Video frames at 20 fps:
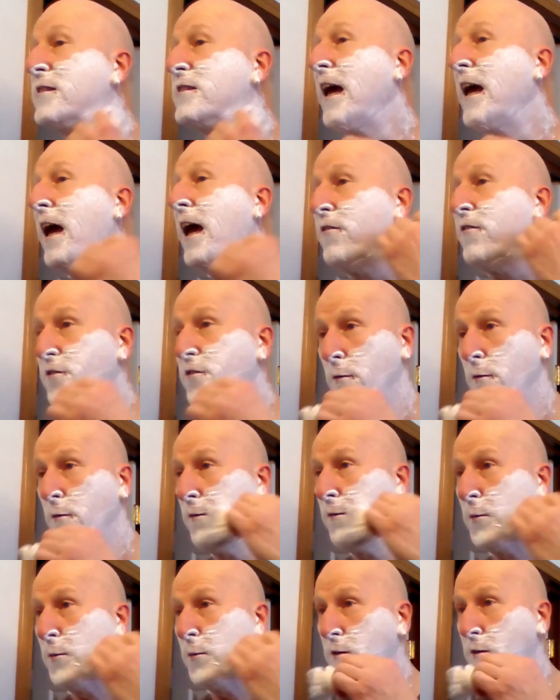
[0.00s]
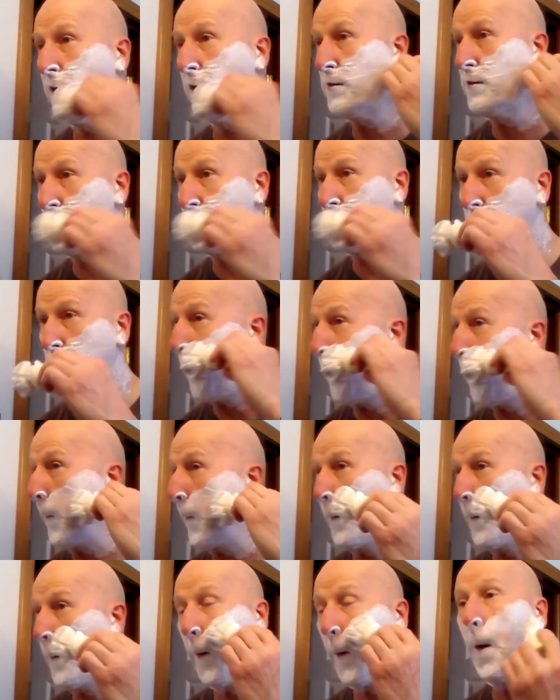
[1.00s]
have some limitations here and
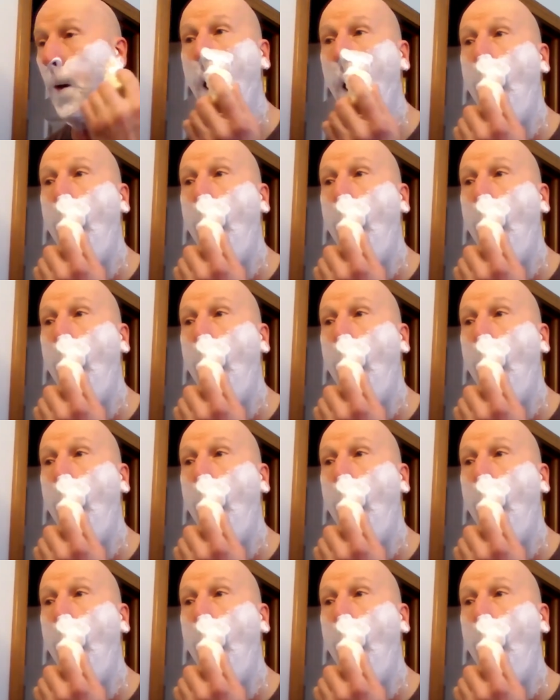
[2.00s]
there.